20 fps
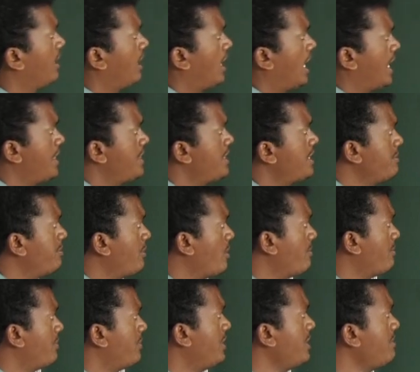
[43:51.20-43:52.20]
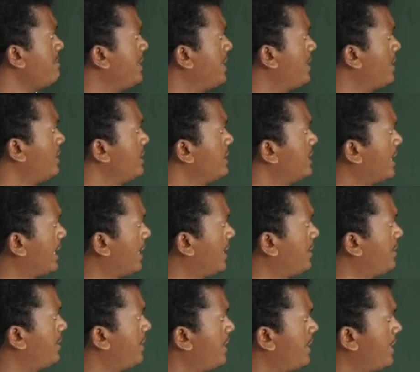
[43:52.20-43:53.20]
another property, metallic
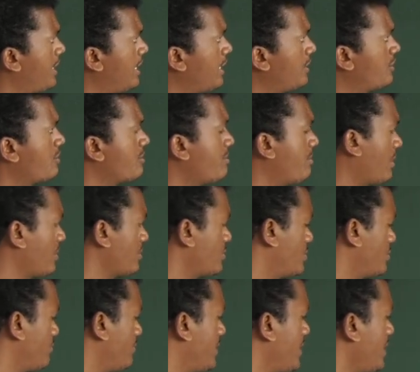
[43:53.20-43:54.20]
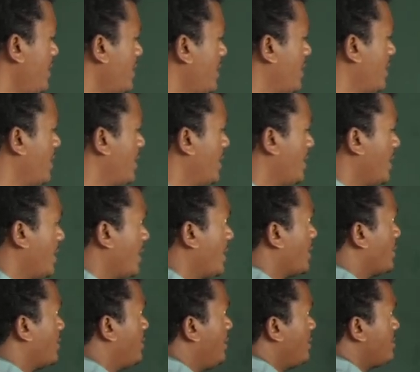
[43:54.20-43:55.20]
character and electropositivity.
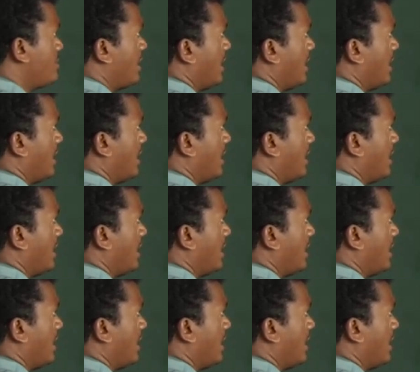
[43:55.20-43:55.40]
This